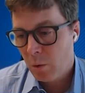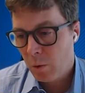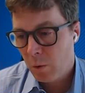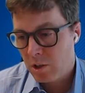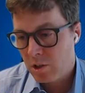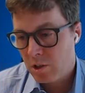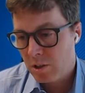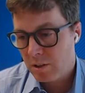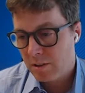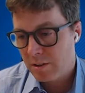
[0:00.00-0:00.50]

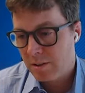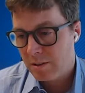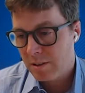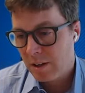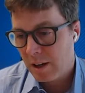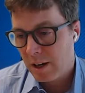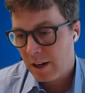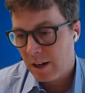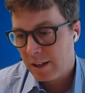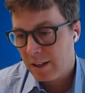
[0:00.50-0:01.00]
which is
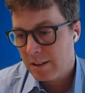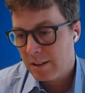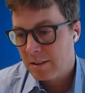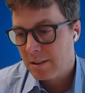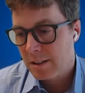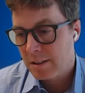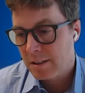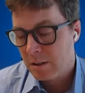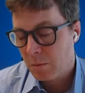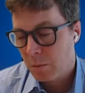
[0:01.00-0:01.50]

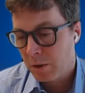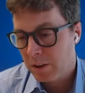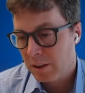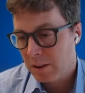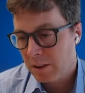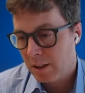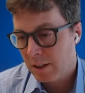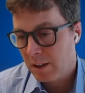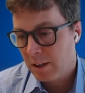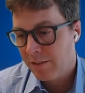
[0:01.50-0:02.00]
consistent with
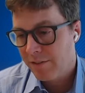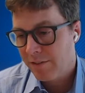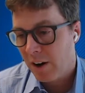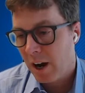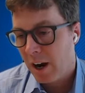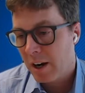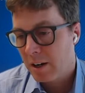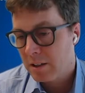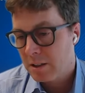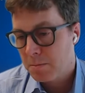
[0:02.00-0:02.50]
the
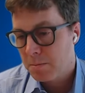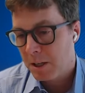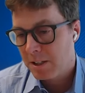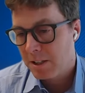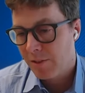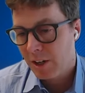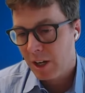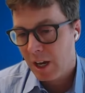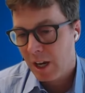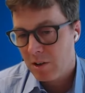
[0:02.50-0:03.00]
FHIR
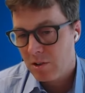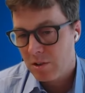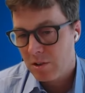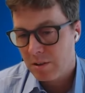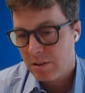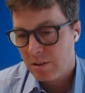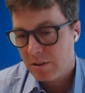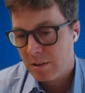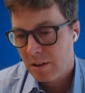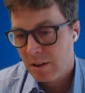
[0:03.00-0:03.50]

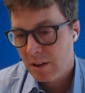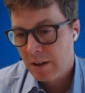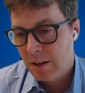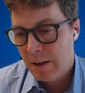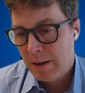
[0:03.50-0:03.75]
specifications.